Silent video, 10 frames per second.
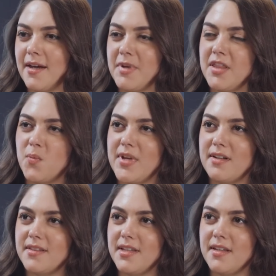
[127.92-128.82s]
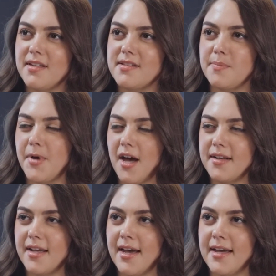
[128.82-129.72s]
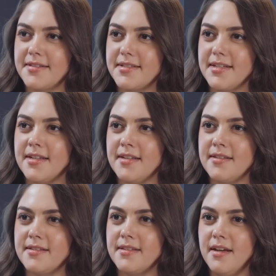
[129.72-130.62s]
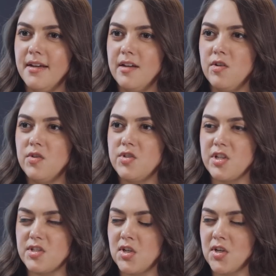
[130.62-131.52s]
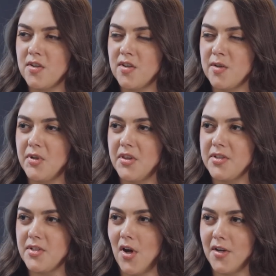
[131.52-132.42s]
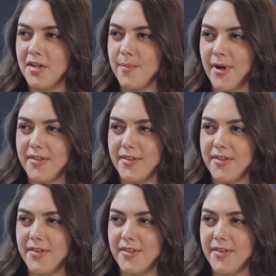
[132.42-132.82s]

I mean, the weird thing is the podcast is just her and her brother talking about